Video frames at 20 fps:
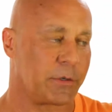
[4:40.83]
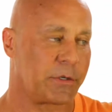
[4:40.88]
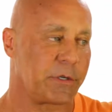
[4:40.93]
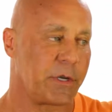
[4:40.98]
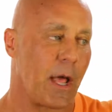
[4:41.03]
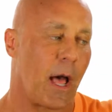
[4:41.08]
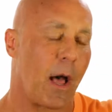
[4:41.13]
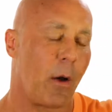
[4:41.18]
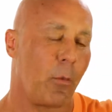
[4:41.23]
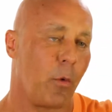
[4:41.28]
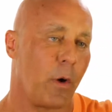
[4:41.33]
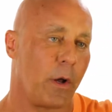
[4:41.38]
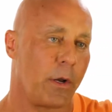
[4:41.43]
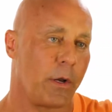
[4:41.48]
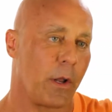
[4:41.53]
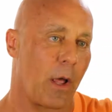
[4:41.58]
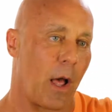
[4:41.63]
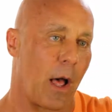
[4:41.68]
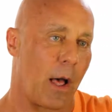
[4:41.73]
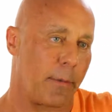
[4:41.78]
It's not
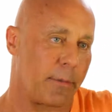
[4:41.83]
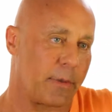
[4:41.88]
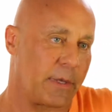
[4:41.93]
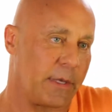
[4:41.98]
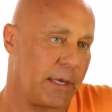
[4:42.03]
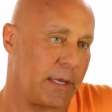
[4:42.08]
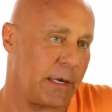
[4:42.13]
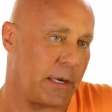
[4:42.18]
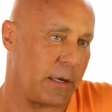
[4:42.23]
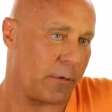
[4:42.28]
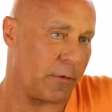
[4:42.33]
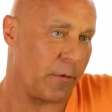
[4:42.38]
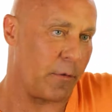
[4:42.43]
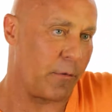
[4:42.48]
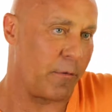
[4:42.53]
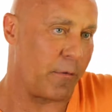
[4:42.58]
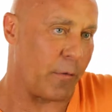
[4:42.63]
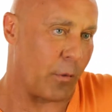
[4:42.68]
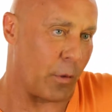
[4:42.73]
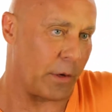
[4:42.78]
what I'm getting
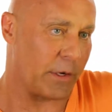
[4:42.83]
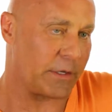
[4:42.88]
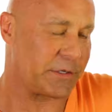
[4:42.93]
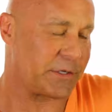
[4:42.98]
for it.